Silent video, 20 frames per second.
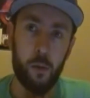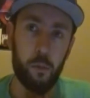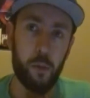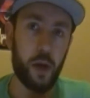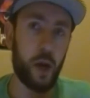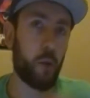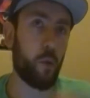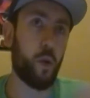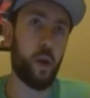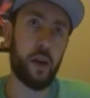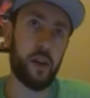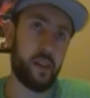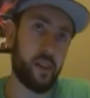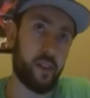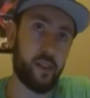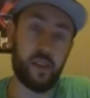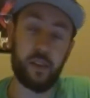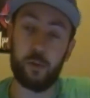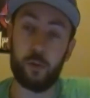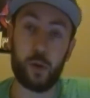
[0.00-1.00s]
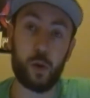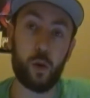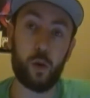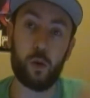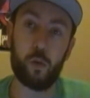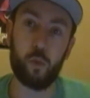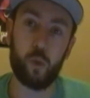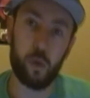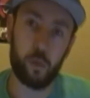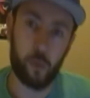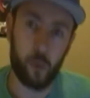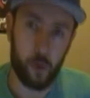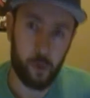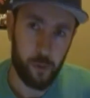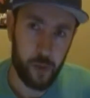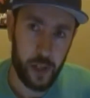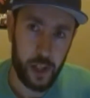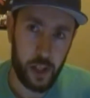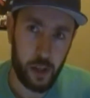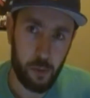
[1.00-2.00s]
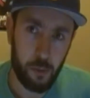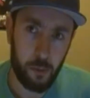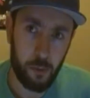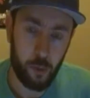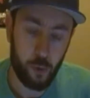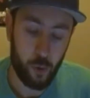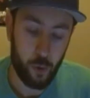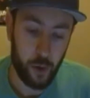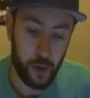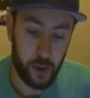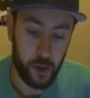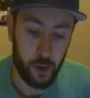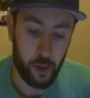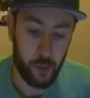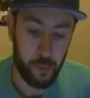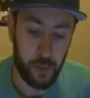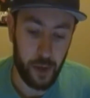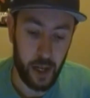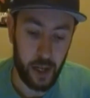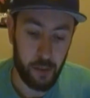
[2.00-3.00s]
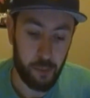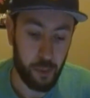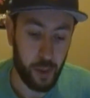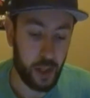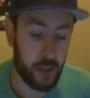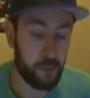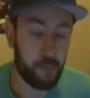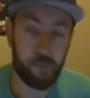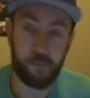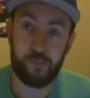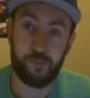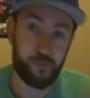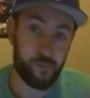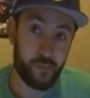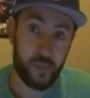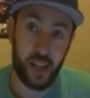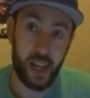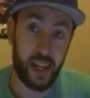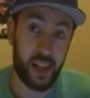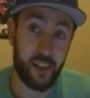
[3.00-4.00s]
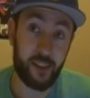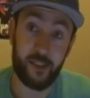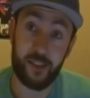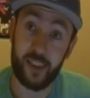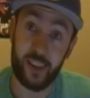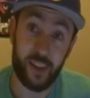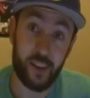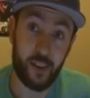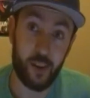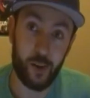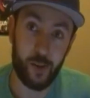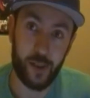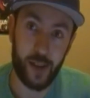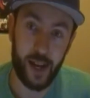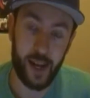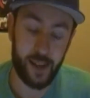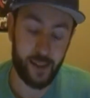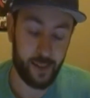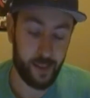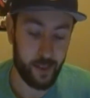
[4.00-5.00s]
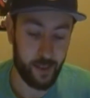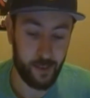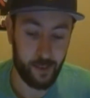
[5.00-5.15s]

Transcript: But I wanted to at least record one more video before I go to bed, but I guess she didn't know that.